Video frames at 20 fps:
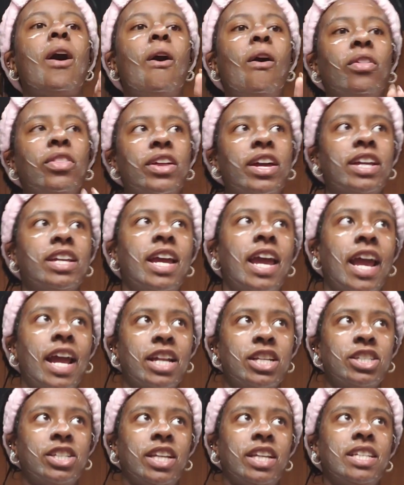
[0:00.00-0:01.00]
all the
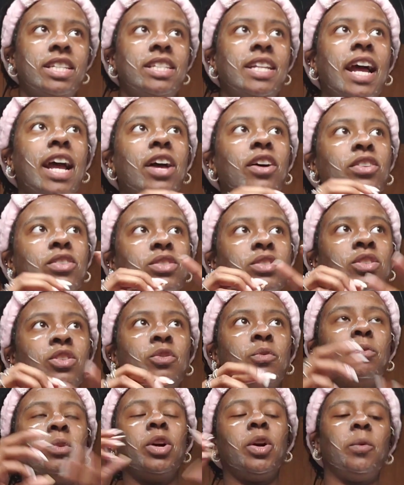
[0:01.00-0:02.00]
handshake styles
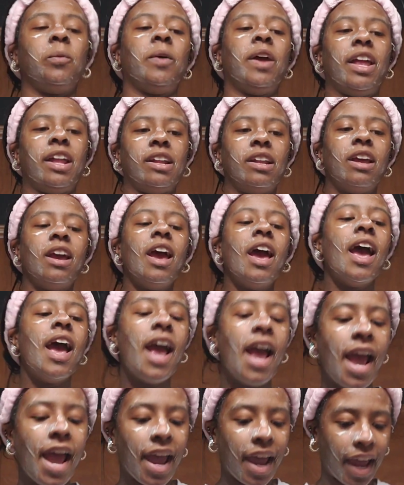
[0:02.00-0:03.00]
were a win.
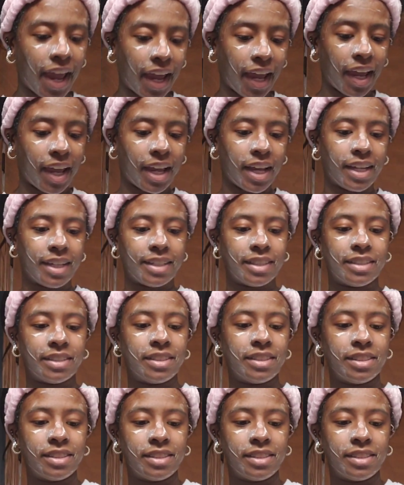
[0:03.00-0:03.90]
And